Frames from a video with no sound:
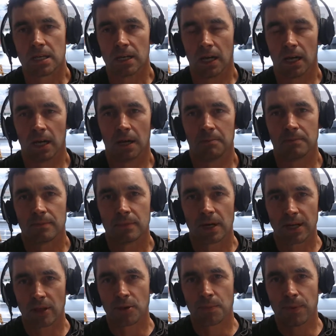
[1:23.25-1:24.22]

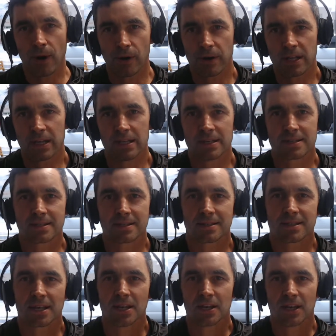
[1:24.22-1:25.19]
Another part
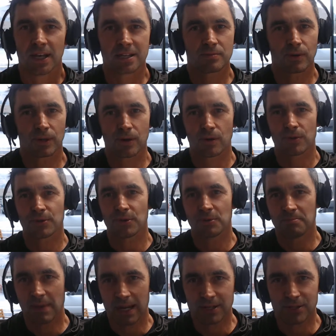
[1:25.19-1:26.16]
is we're going through
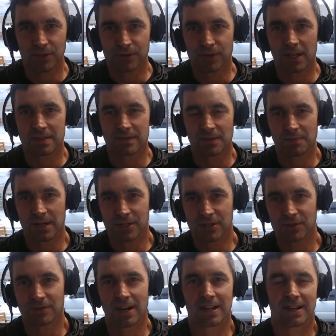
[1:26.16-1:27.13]
major
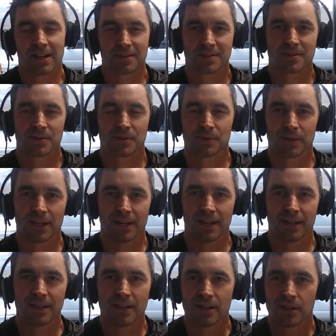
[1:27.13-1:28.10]
transformation right now.
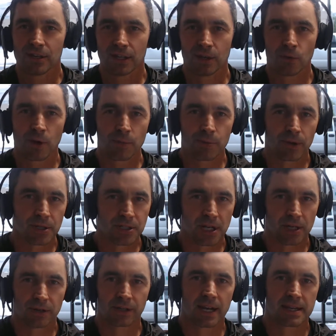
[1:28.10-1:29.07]
So we
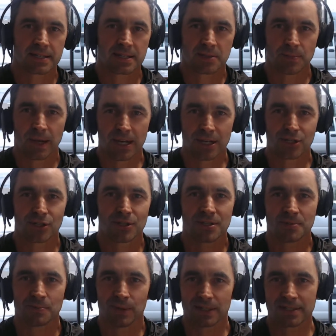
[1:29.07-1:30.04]
appreciate your guys'
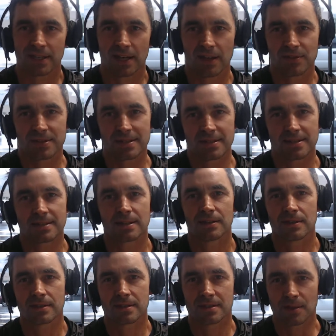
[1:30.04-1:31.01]
patience, but this
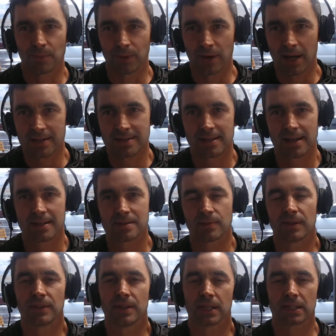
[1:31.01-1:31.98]
is a process.
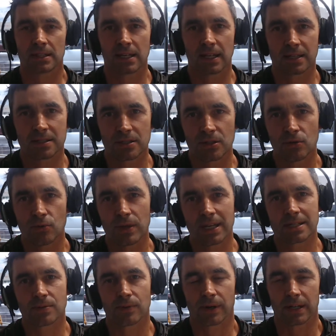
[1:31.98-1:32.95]
We think in the next 2
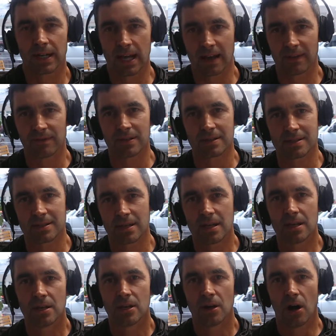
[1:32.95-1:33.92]
weeks we're going to have this
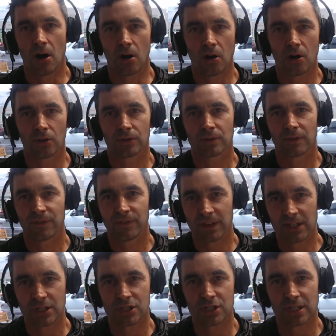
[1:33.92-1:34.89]
all
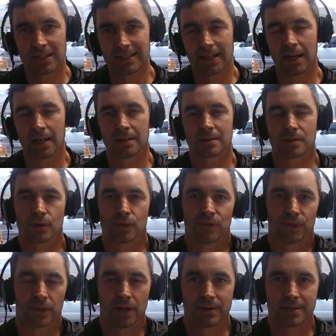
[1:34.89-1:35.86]
finished and done. So
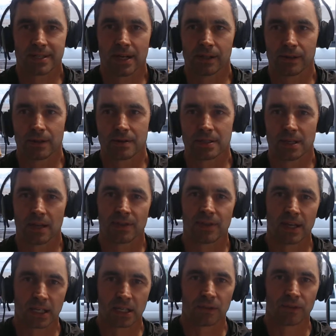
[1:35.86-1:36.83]
for our sellers,
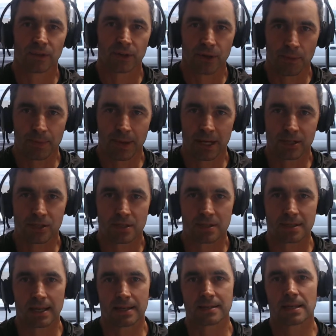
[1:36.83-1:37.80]
thank you for your
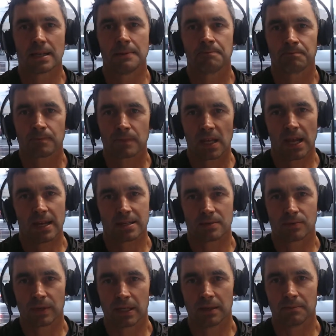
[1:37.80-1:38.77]
patience as
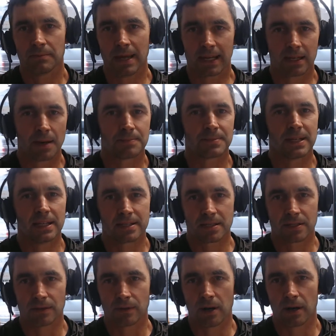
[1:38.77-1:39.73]
we make updates
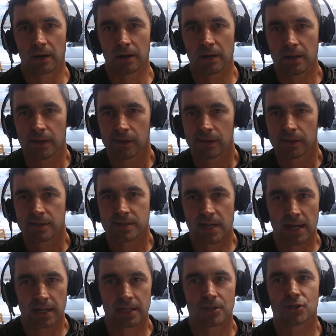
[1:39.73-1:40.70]
to our
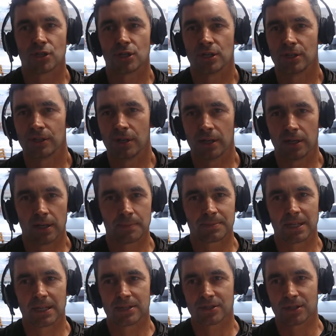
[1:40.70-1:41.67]
signage and
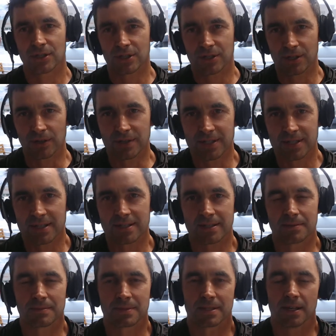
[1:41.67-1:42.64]
updates to just our
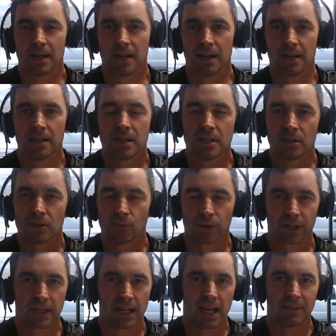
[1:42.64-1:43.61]
systems. We're
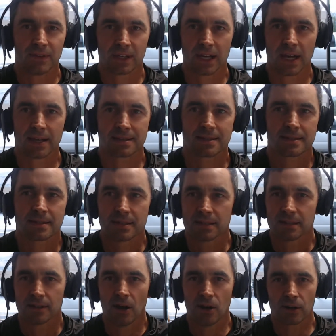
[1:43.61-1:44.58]
going to have you guys
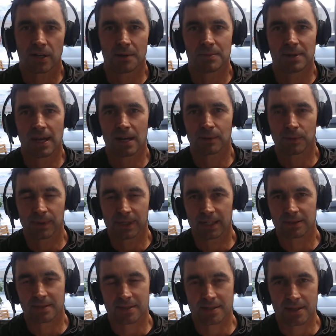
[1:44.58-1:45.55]
all come down when we
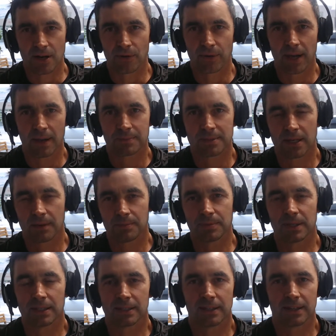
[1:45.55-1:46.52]
get this all wrapped up,
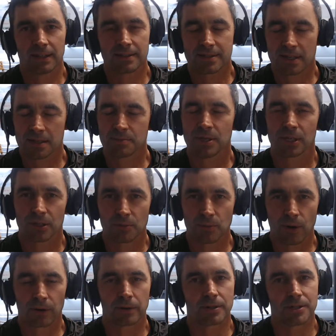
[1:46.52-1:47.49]
and it's going to be a good
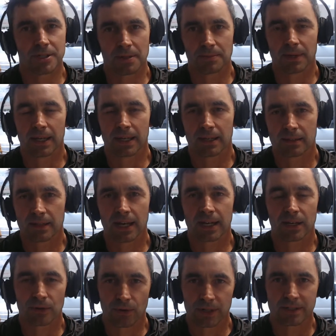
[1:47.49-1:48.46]
partnership. I
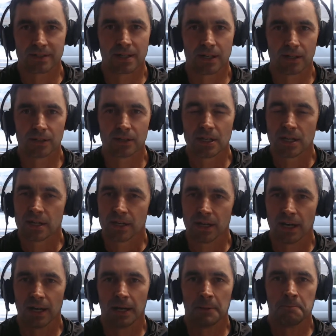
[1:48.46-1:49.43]
can already tell.
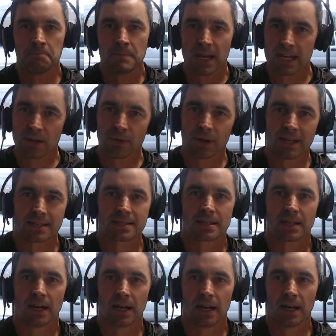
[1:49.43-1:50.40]
Anyways,
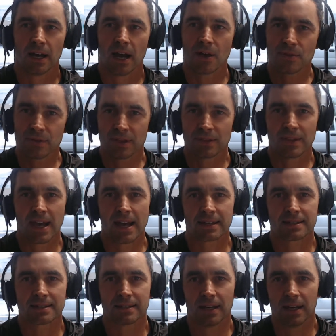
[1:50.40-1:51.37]
other than
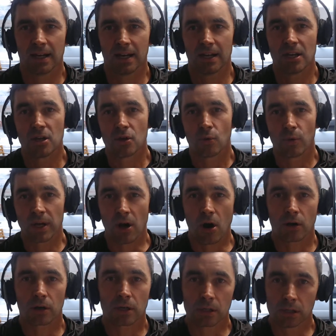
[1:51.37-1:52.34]
that, we
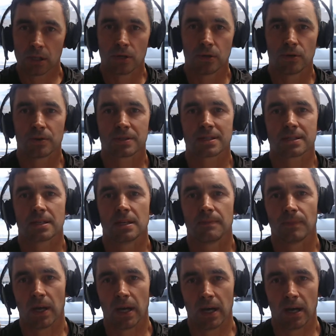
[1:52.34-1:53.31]
are closed.
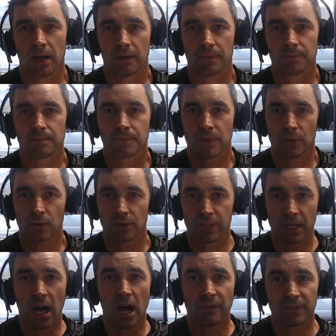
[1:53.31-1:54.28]

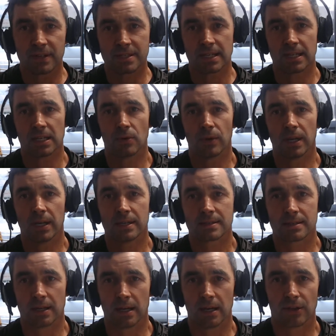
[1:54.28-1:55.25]
The office
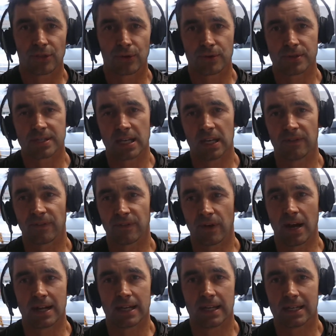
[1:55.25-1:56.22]
anyways, Thursday,
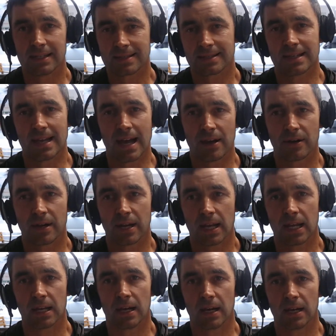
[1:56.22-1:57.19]
Friday, and
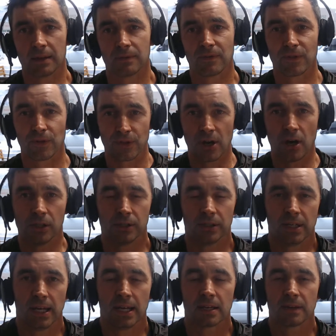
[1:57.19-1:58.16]
Saturday for the
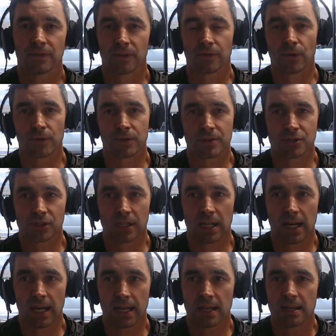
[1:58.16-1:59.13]
holiday, for 4th of
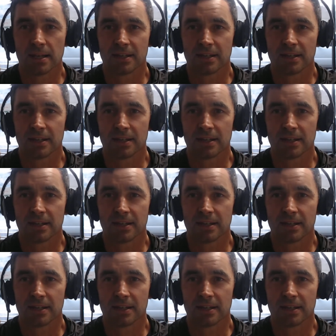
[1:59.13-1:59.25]
July.